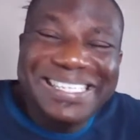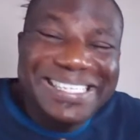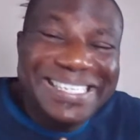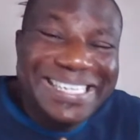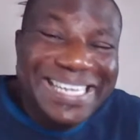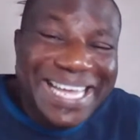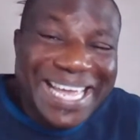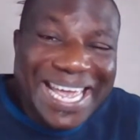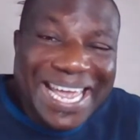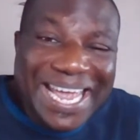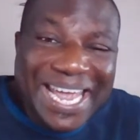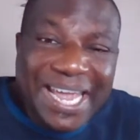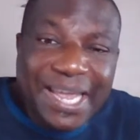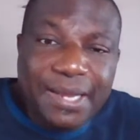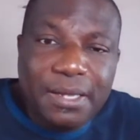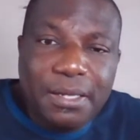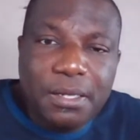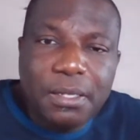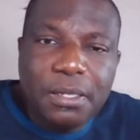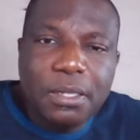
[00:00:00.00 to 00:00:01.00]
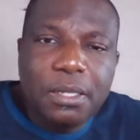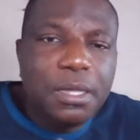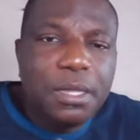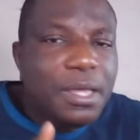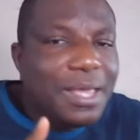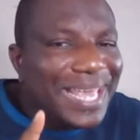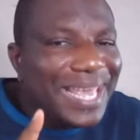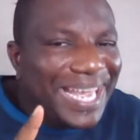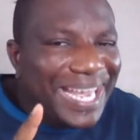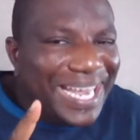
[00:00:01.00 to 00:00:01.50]
then
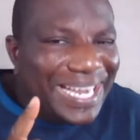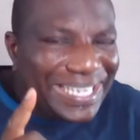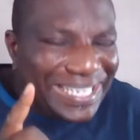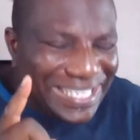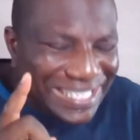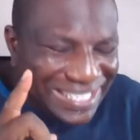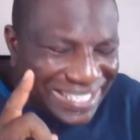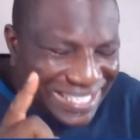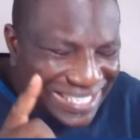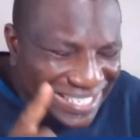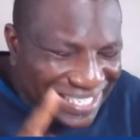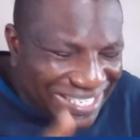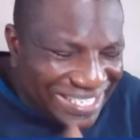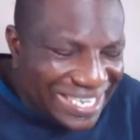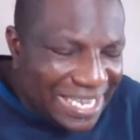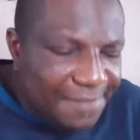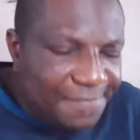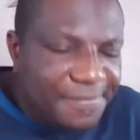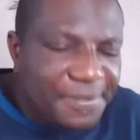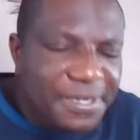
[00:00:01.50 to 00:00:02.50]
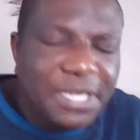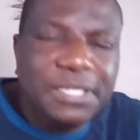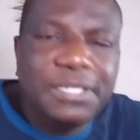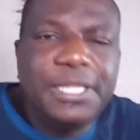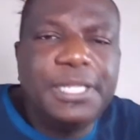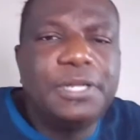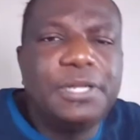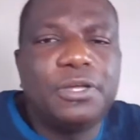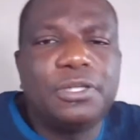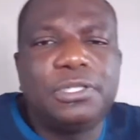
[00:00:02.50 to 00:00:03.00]
it is
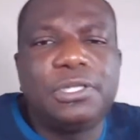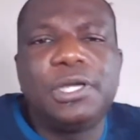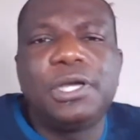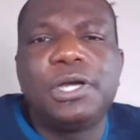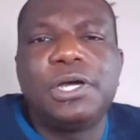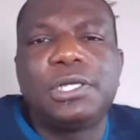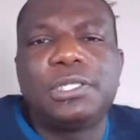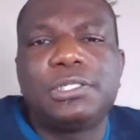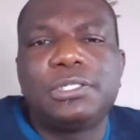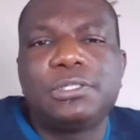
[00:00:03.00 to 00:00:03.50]
definitely not God.